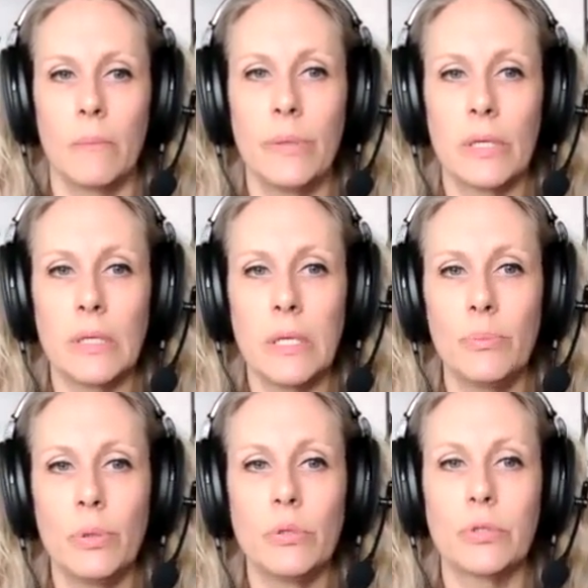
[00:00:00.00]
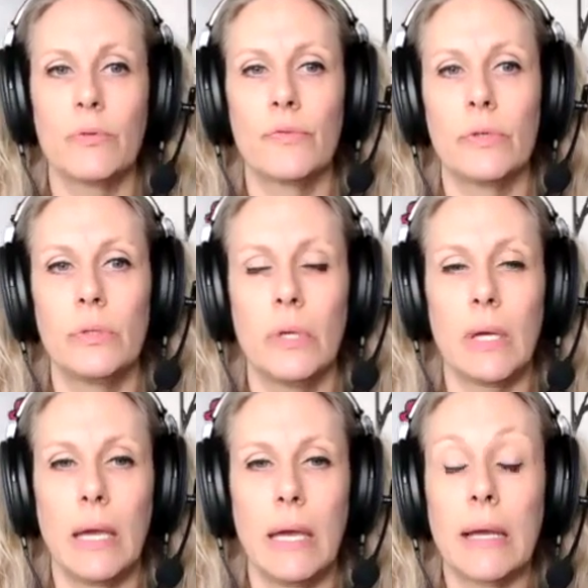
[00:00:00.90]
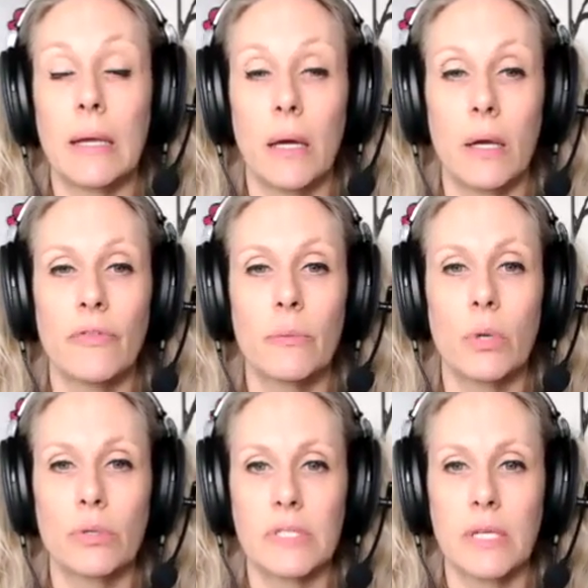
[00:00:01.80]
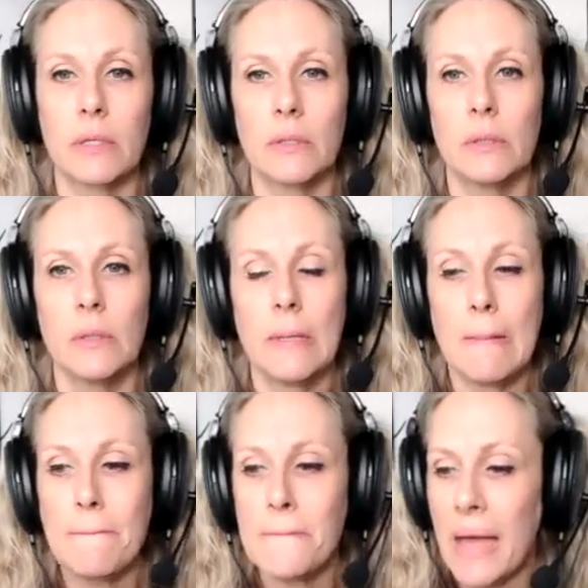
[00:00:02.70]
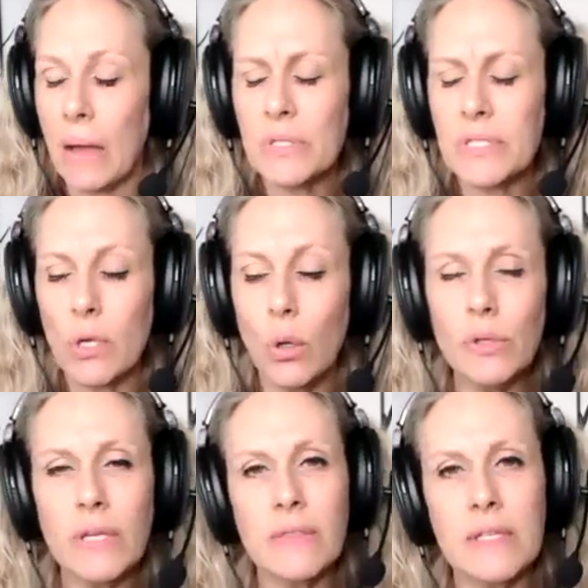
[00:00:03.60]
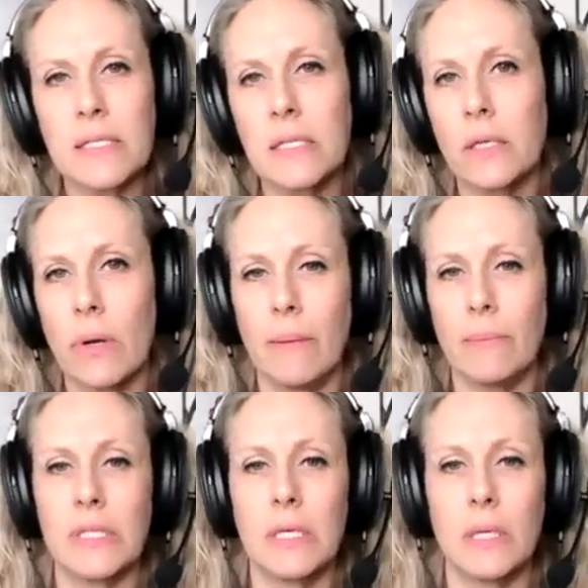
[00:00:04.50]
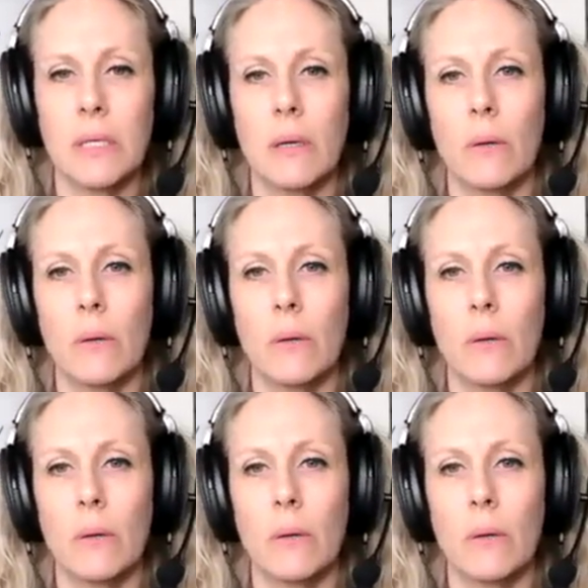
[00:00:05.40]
Billy pulled over and I got off the motorcycle. I was holding this near empty